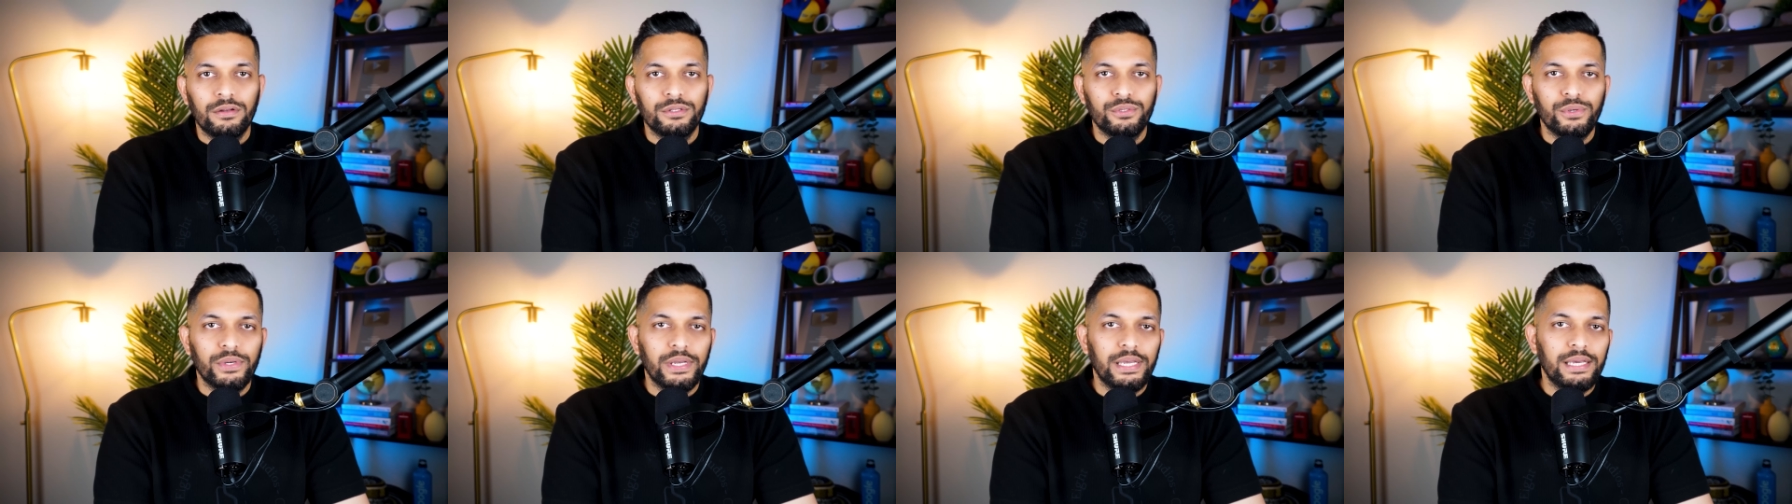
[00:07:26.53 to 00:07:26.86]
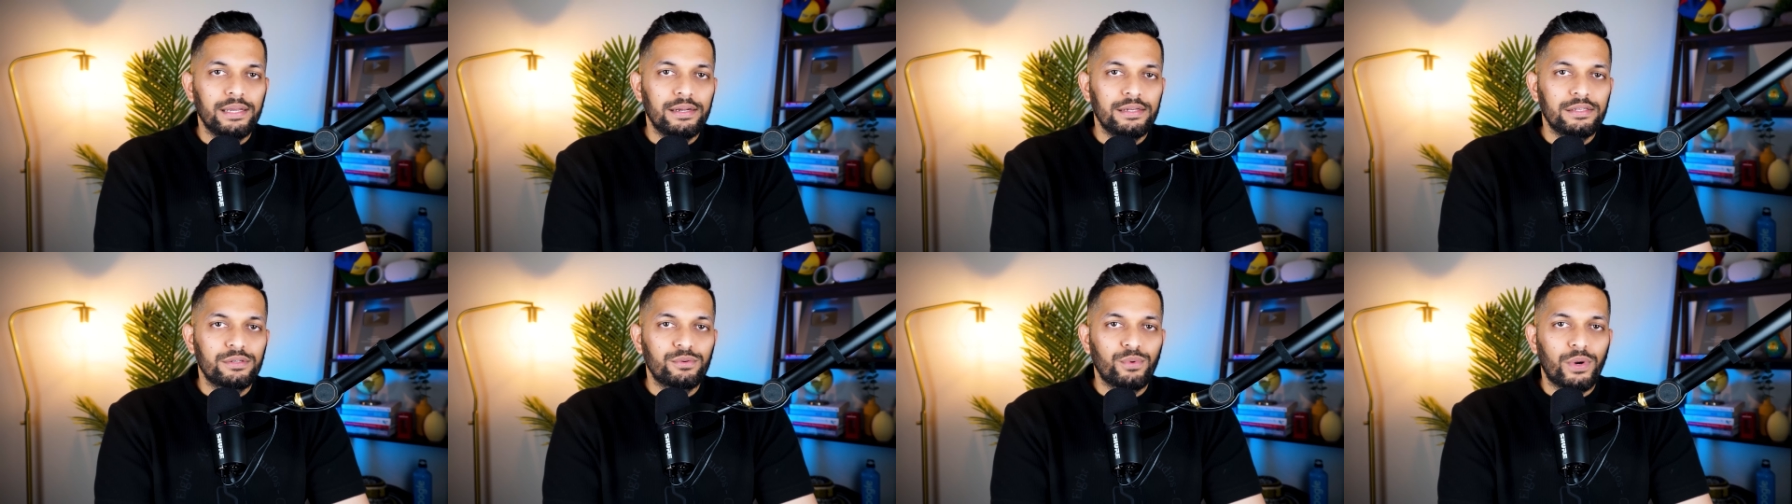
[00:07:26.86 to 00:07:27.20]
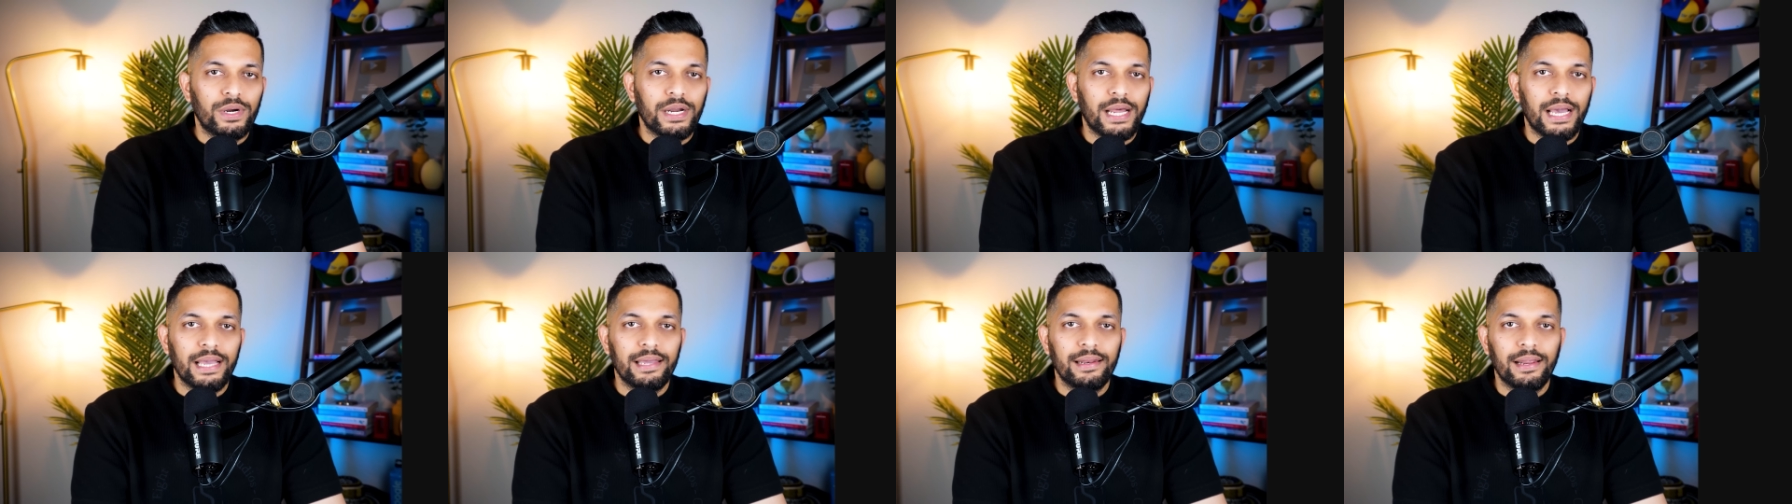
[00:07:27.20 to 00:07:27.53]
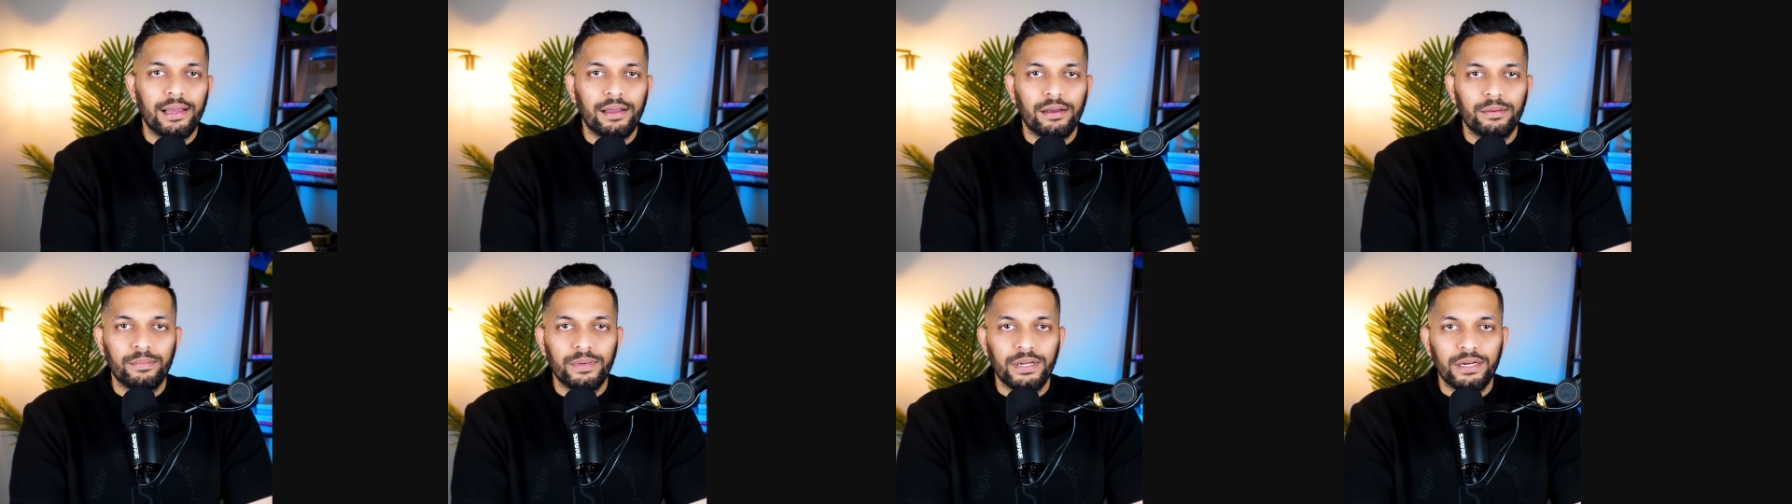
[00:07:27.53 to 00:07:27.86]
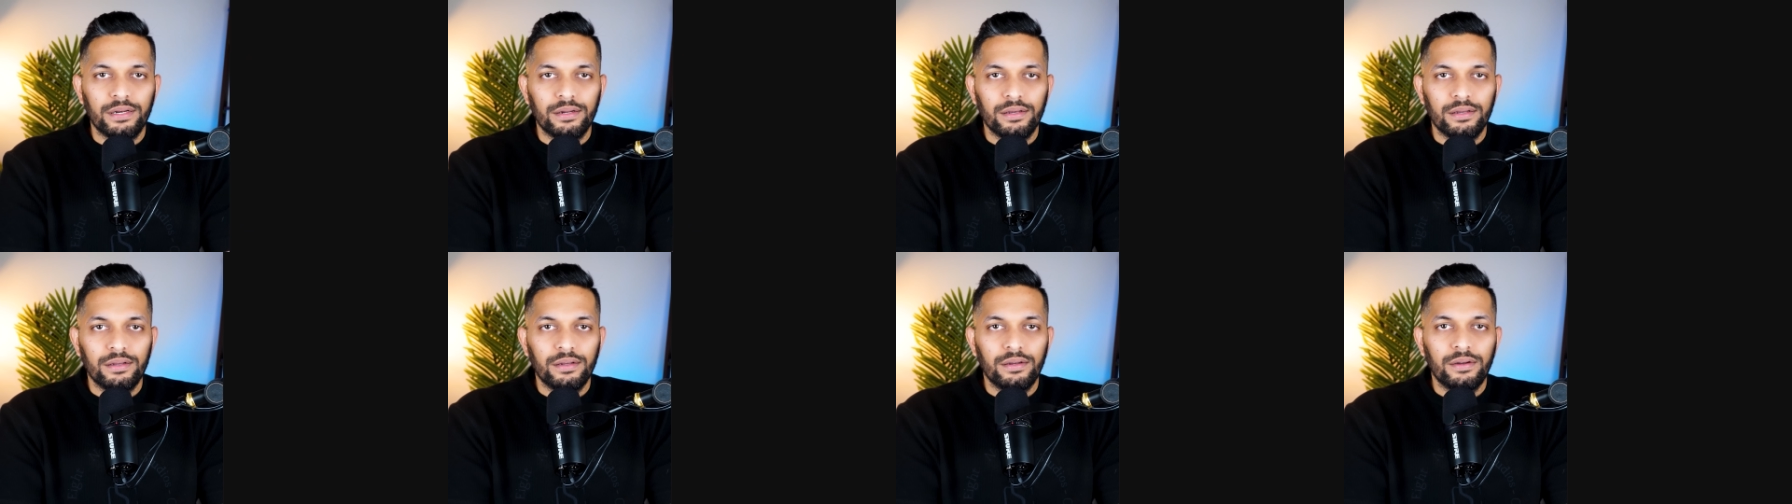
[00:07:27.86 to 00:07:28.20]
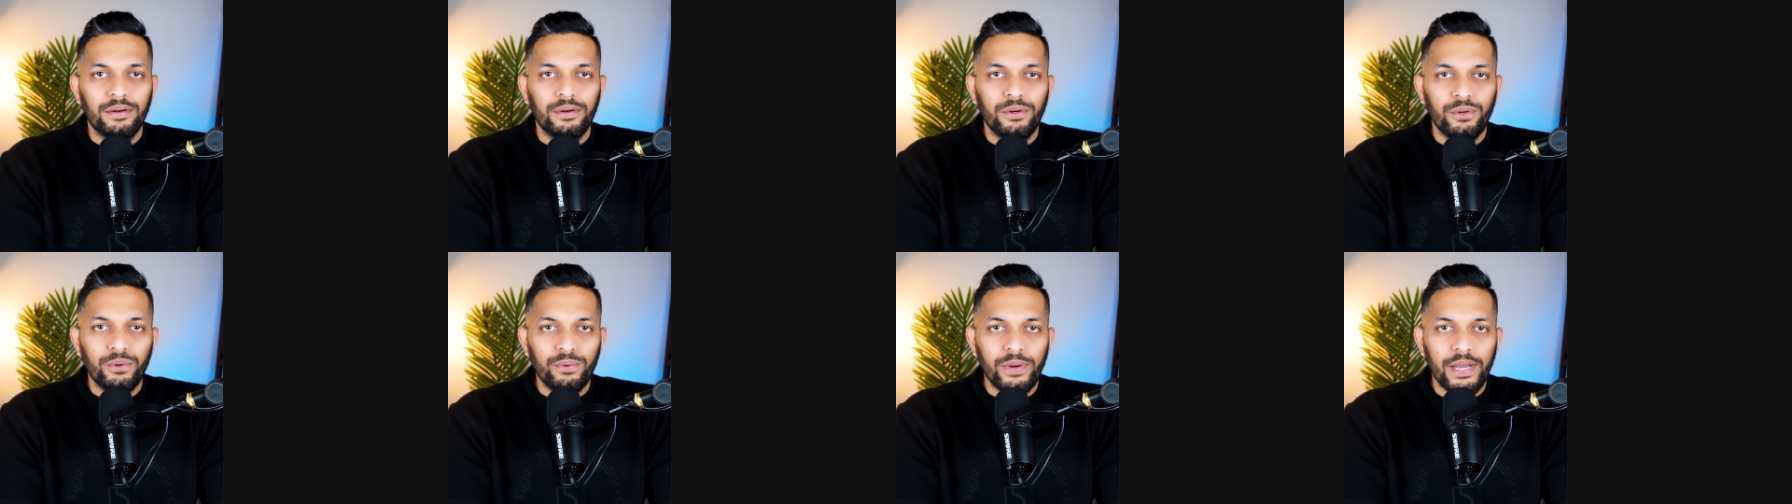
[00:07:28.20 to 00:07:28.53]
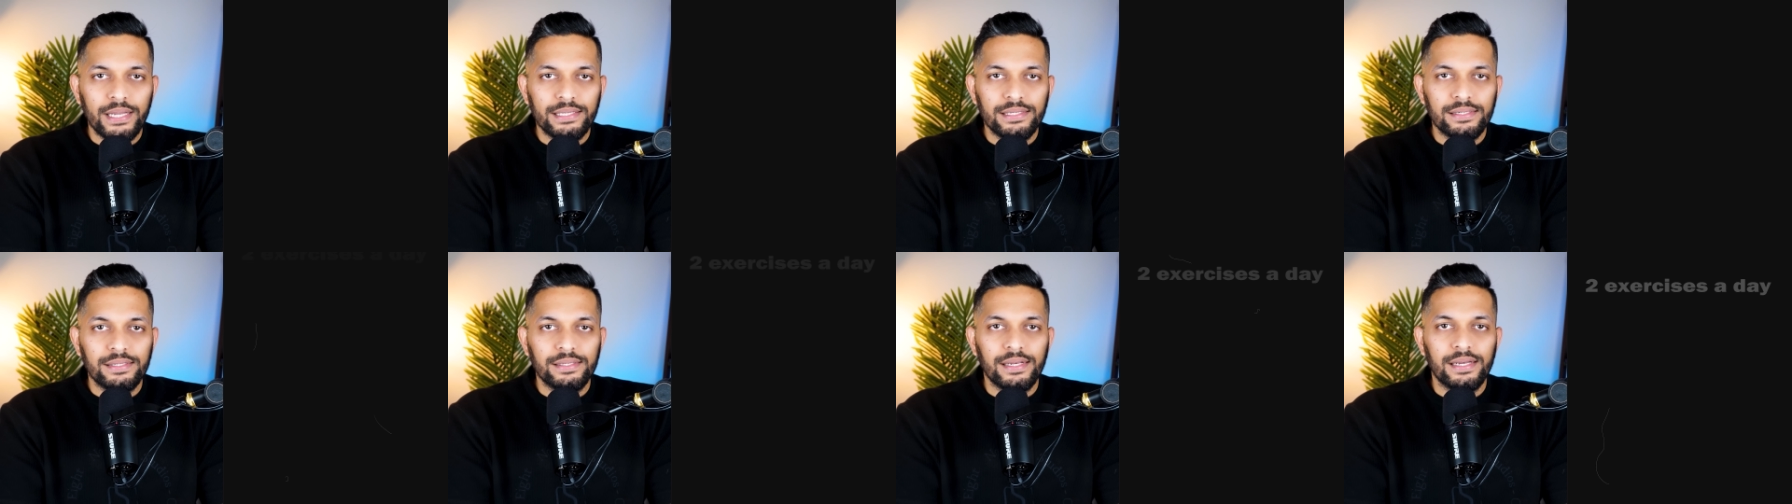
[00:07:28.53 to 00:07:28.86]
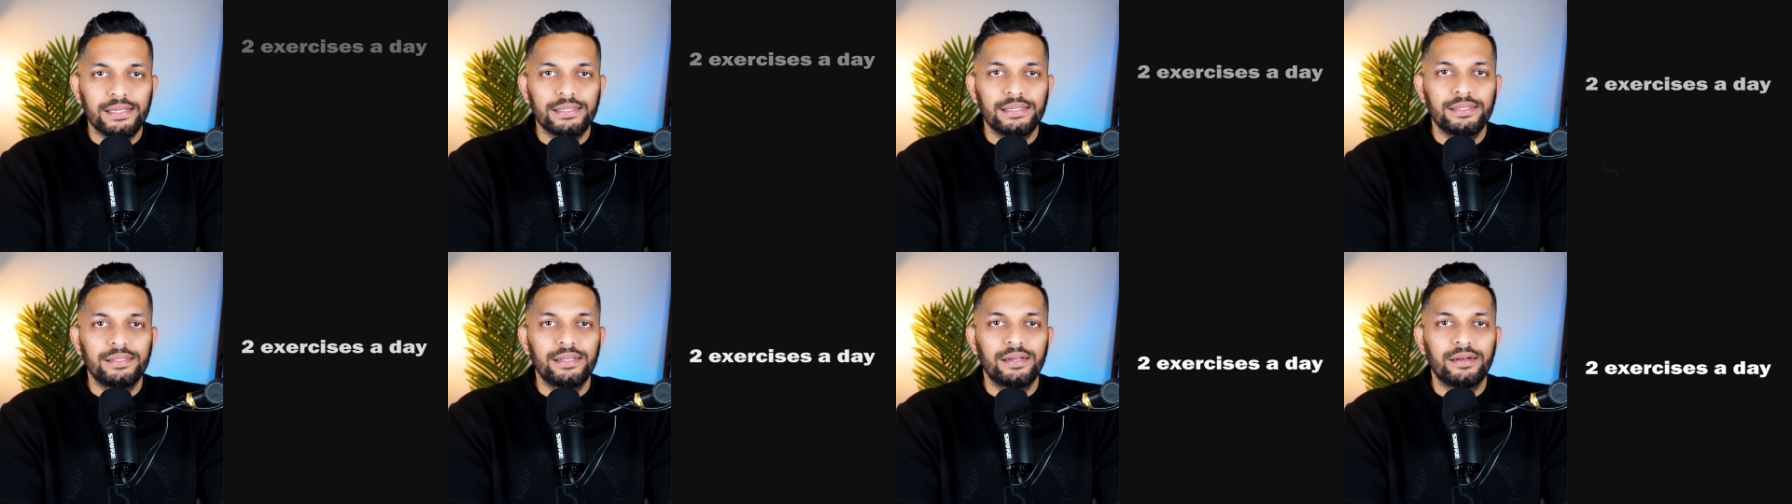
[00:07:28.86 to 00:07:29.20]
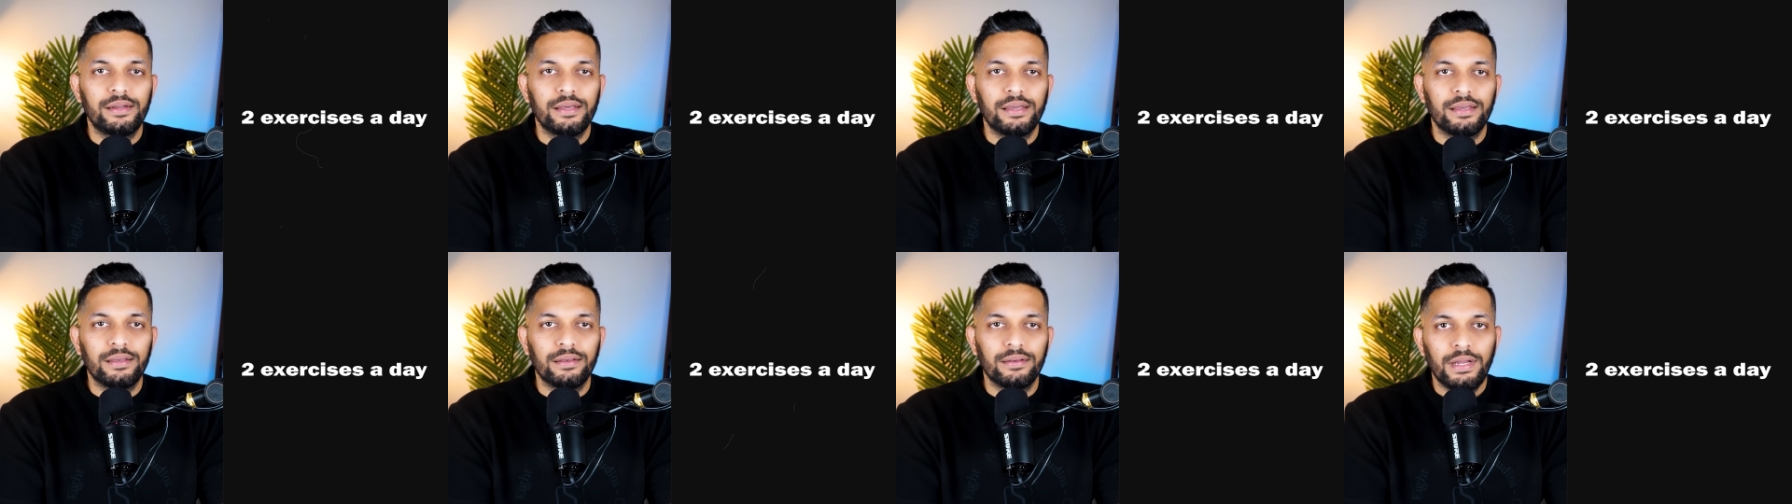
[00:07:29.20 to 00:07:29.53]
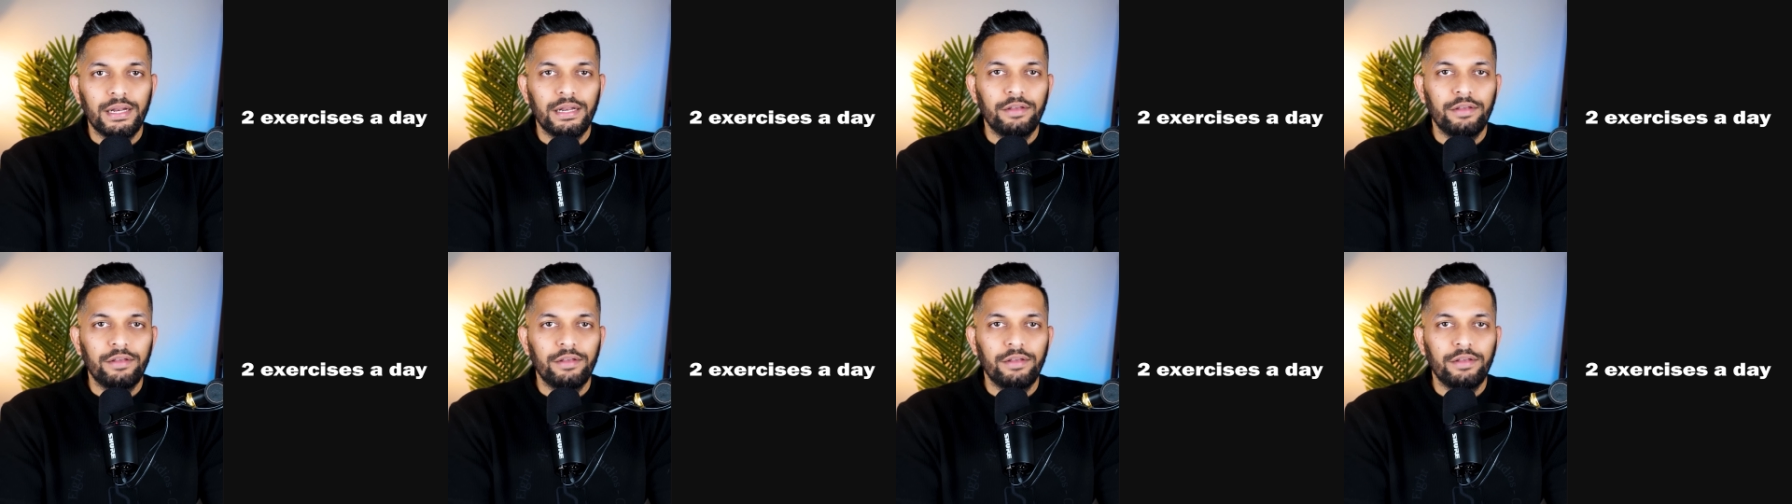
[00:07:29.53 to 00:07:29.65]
So here is what I recommend two exercises a day.